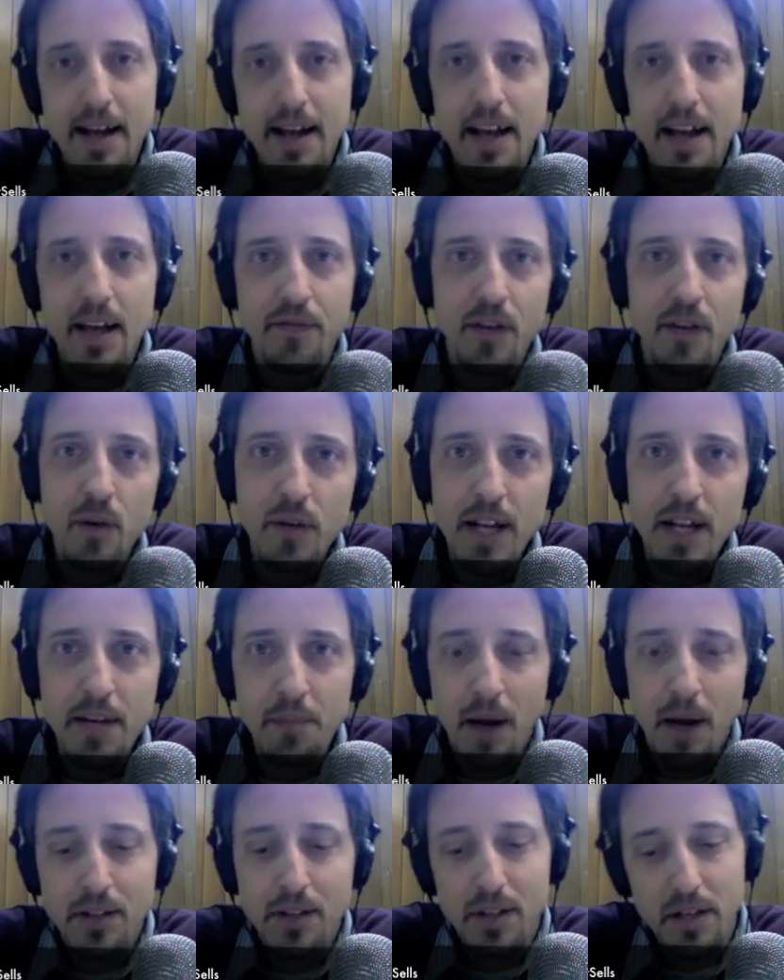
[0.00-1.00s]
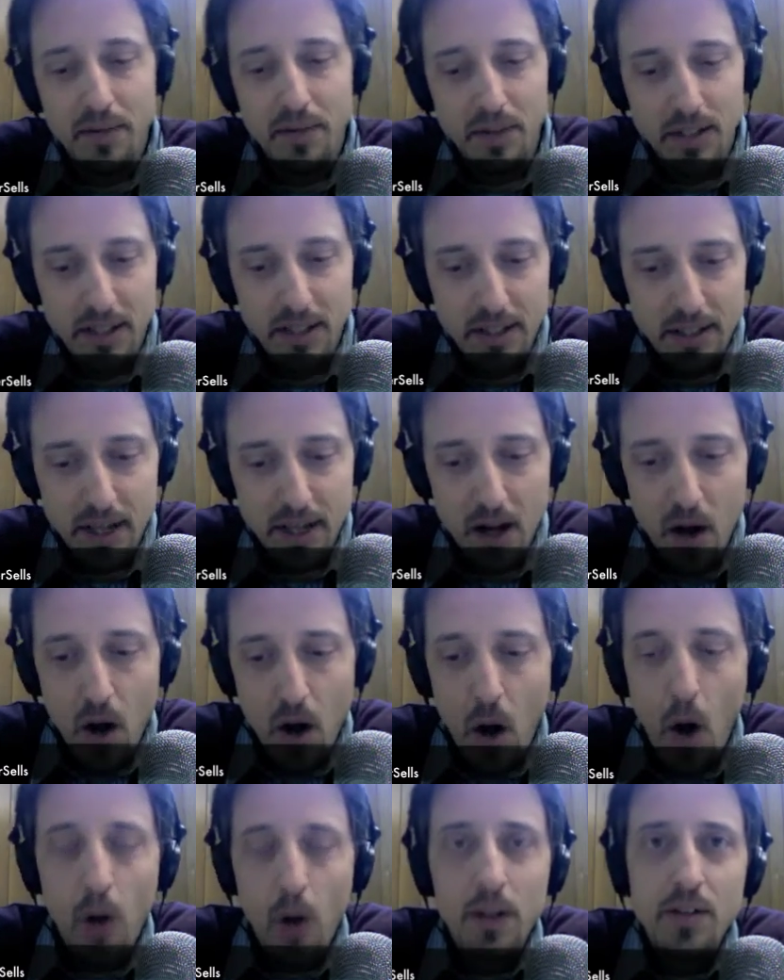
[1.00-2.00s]
If you need my services,
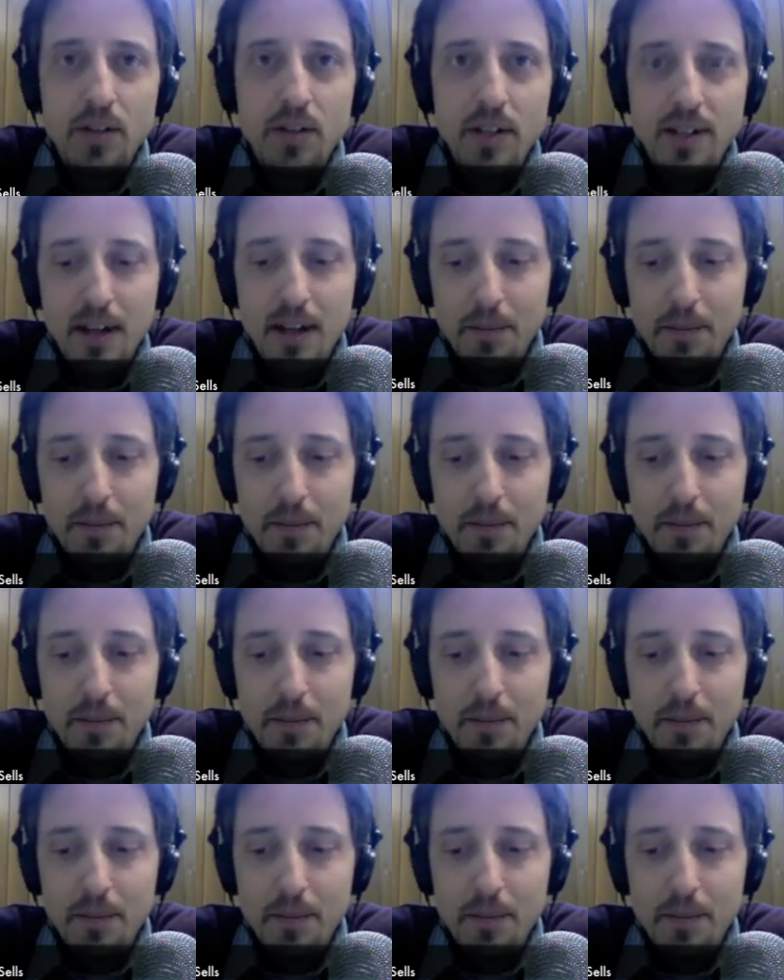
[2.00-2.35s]
all it should